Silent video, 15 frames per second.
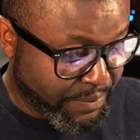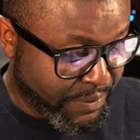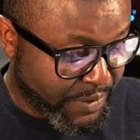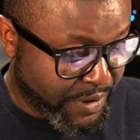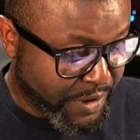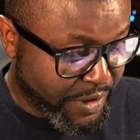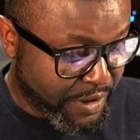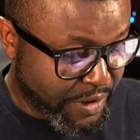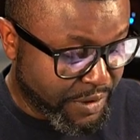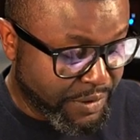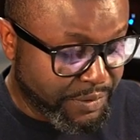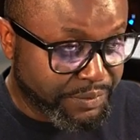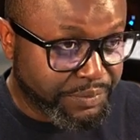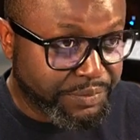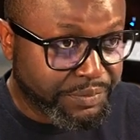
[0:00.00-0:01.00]
So,
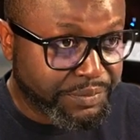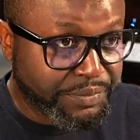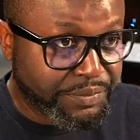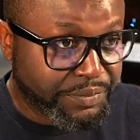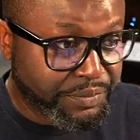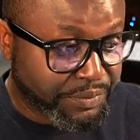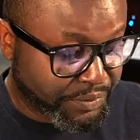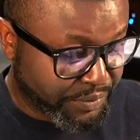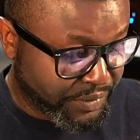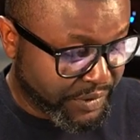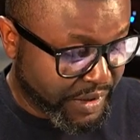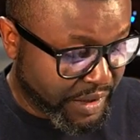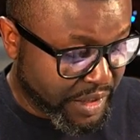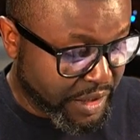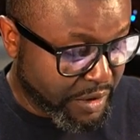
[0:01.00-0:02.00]

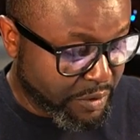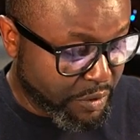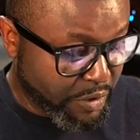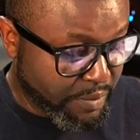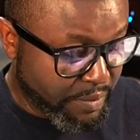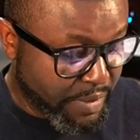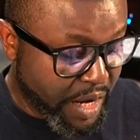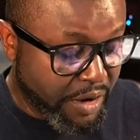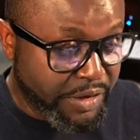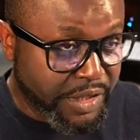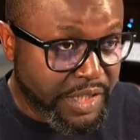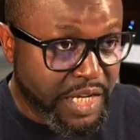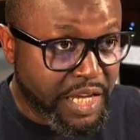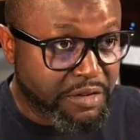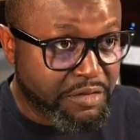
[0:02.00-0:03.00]
and this will mount
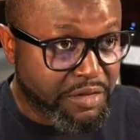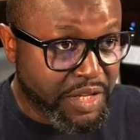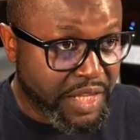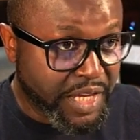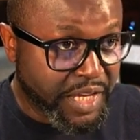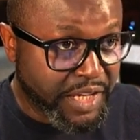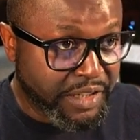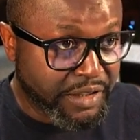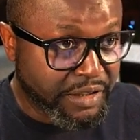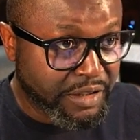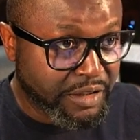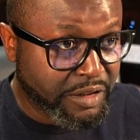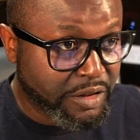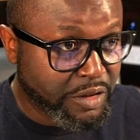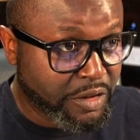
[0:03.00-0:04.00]
everything.
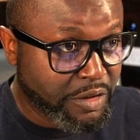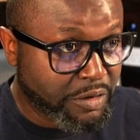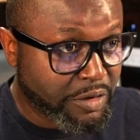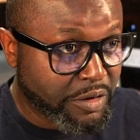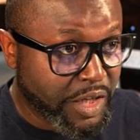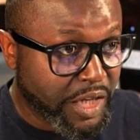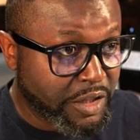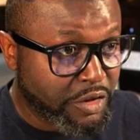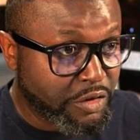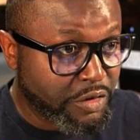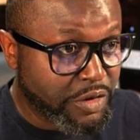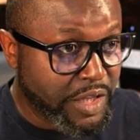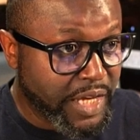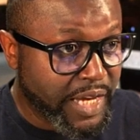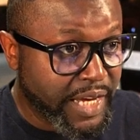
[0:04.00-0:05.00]
So we're gonna do
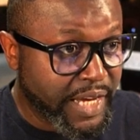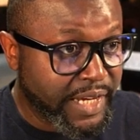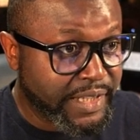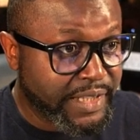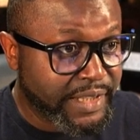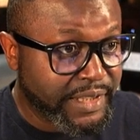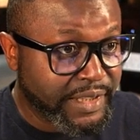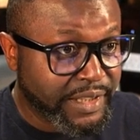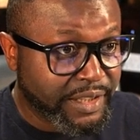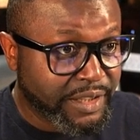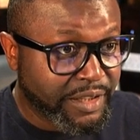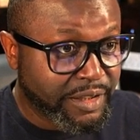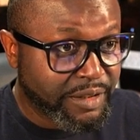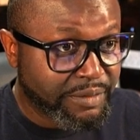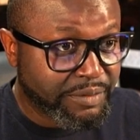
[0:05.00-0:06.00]
that.
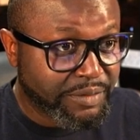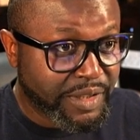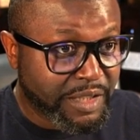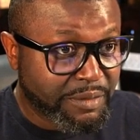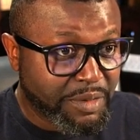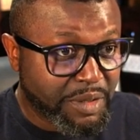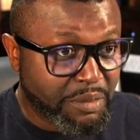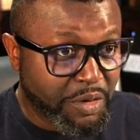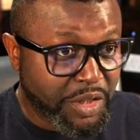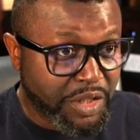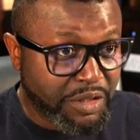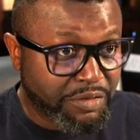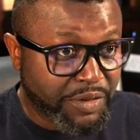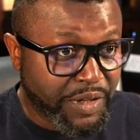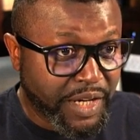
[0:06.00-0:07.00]
It's been
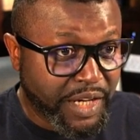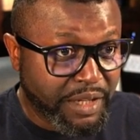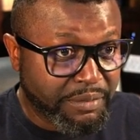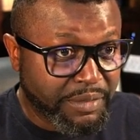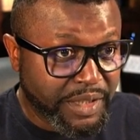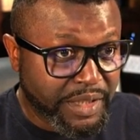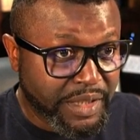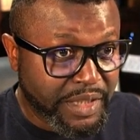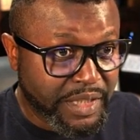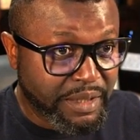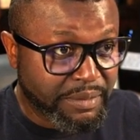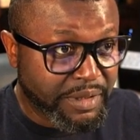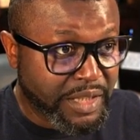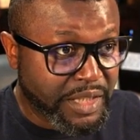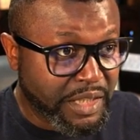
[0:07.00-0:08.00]
modified, but system
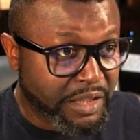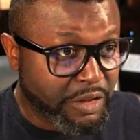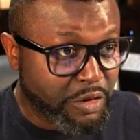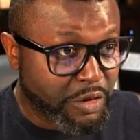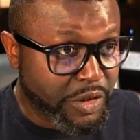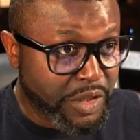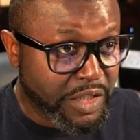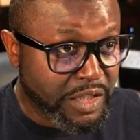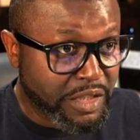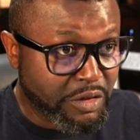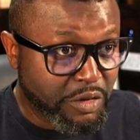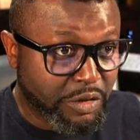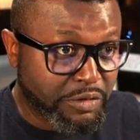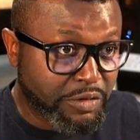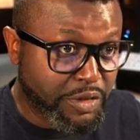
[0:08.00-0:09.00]
still uses the
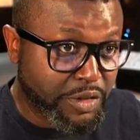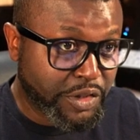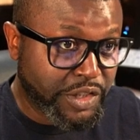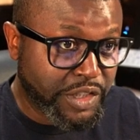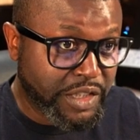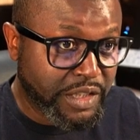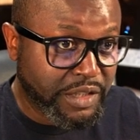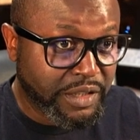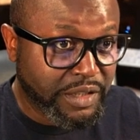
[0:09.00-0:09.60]
old version.